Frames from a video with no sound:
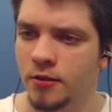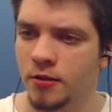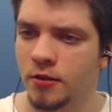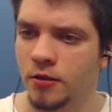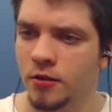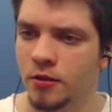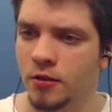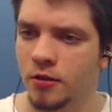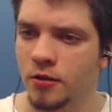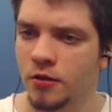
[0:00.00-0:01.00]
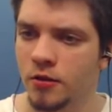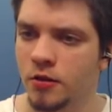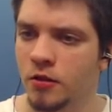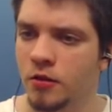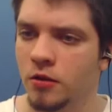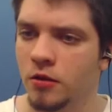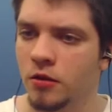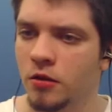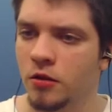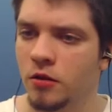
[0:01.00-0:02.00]

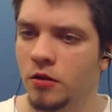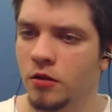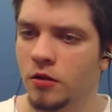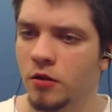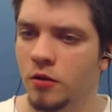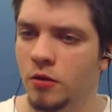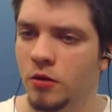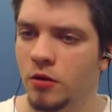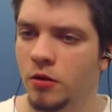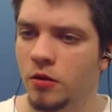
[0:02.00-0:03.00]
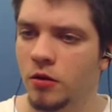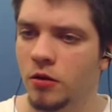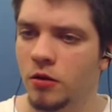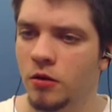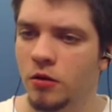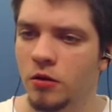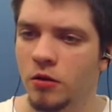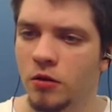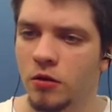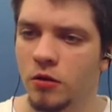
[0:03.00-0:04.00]

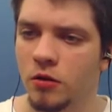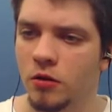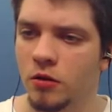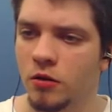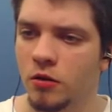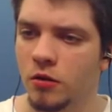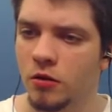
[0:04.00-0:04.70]
(no one is talking)